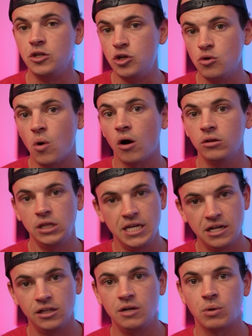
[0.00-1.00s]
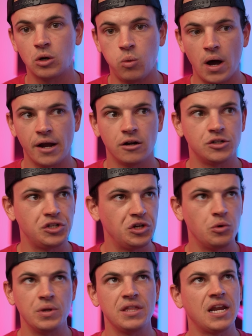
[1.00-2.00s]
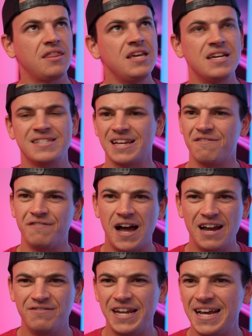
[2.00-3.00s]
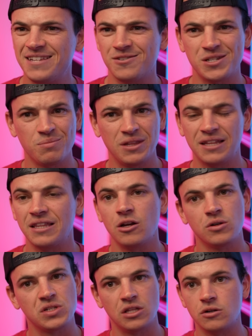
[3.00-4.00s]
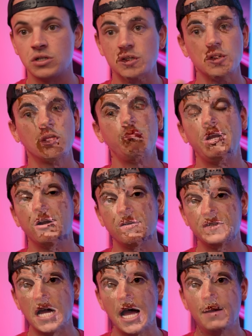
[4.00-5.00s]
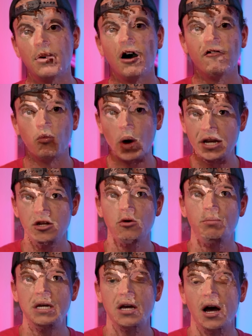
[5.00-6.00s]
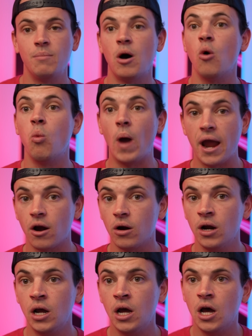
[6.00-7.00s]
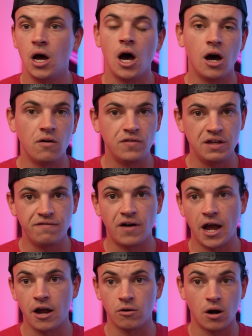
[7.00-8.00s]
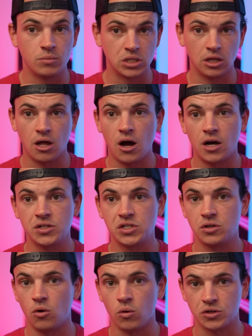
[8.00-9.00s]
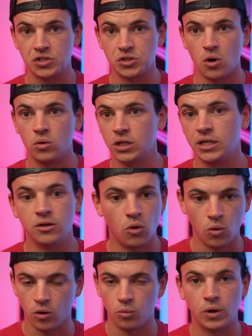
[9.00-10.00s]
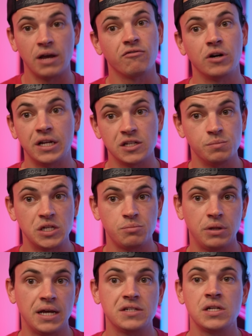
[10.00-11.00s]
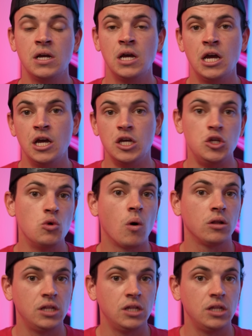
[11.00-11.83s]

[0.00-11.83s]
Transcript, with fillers: you are legally required to within I think it's like 5 days or something. Like, there's there's a certain period of time of when you become aware of the firearms lost or stolen or whatever it is misplaced, you are